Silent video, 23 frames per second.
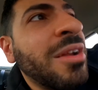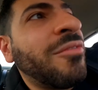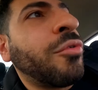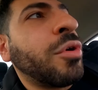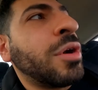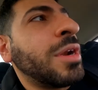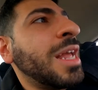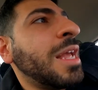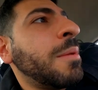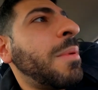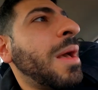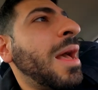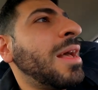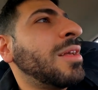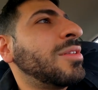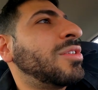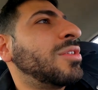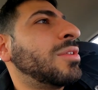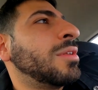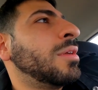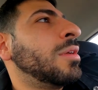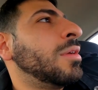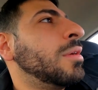pay for a day
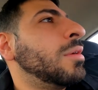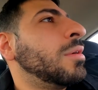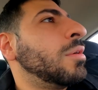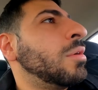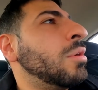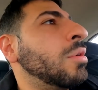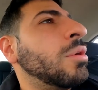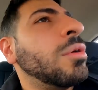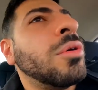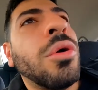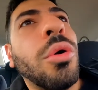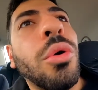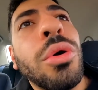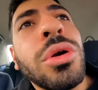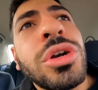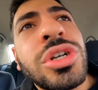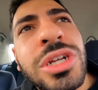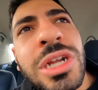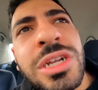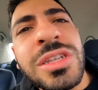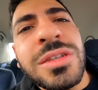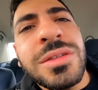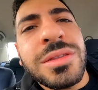pass? Or
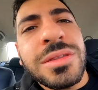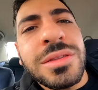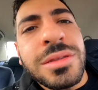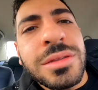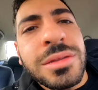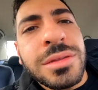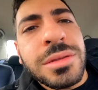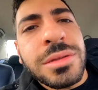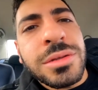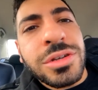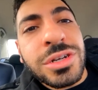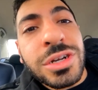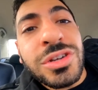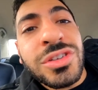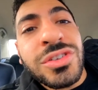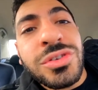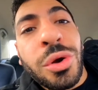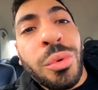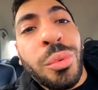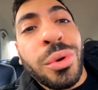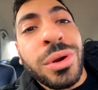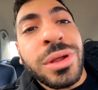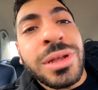should I
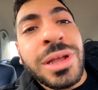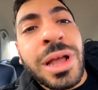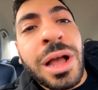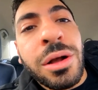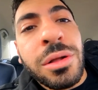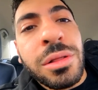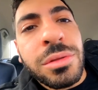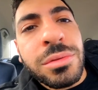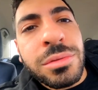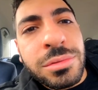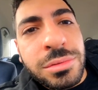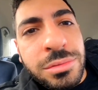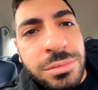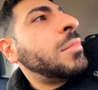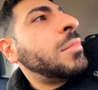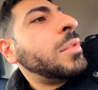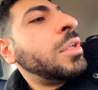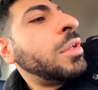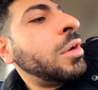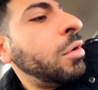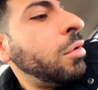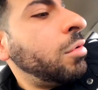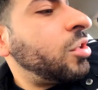just start working out?
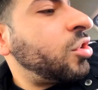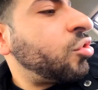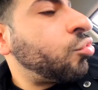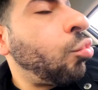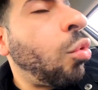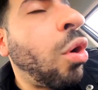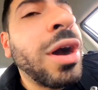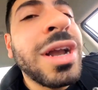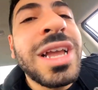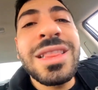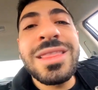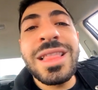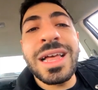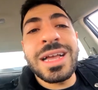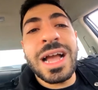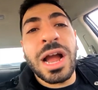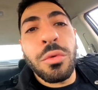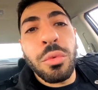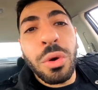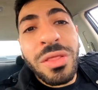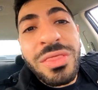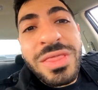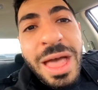You know, just walk in like
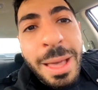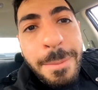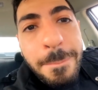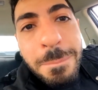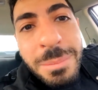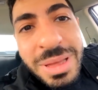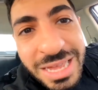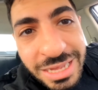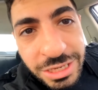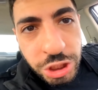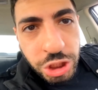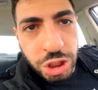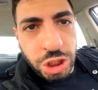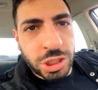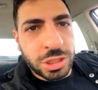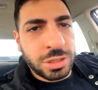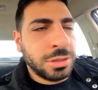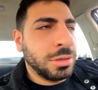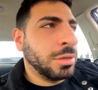I run that bitch.